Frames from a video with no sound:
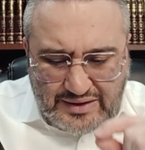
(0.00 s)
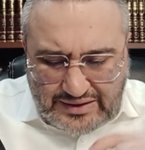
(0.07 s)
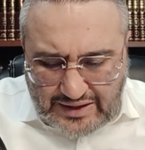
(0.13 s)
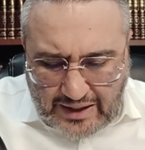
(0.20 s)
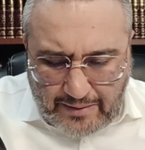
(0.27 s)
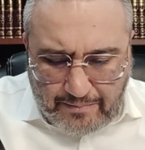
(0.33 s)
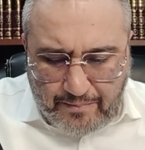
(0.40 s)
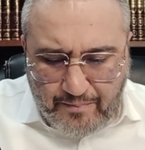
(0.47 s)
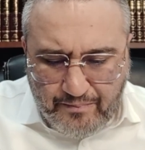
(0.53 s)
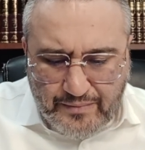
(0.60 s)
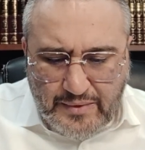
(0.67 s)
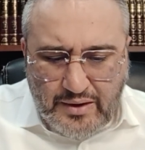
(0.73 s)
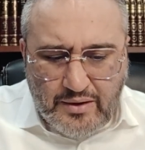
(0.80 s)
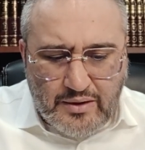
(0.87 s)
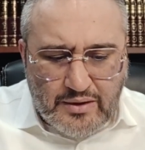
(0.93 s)
the top.
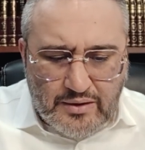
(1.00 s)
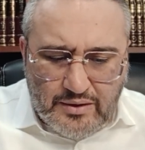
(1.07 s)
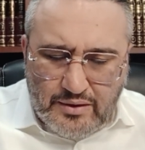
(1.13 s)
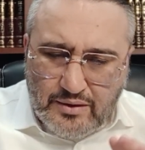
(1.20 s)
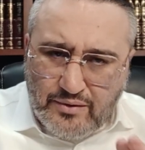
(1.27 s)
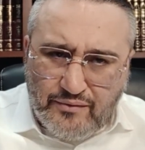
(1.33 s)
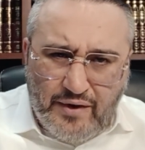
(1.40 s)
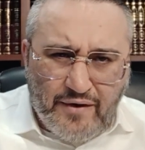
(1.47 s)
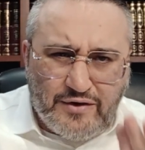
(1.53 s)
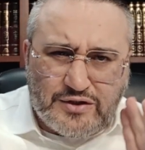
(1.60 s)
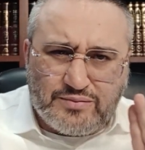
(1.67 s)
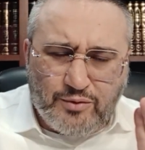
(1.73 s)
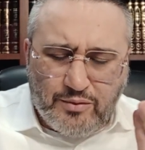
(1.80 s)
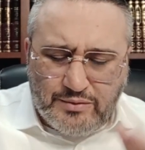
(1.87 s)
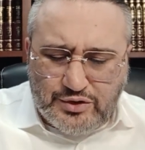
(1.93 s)
Very
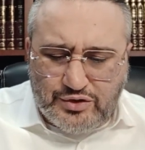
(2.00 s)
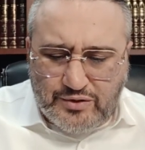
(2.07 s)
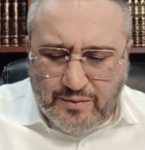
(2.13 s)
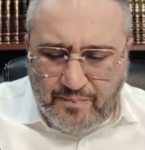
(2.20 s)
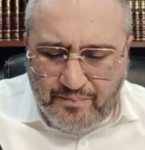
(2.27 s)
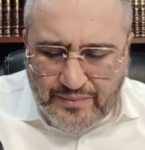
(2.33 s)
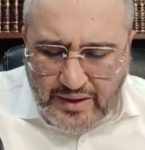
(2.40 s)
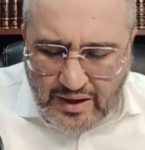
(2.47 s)
small Mishnah.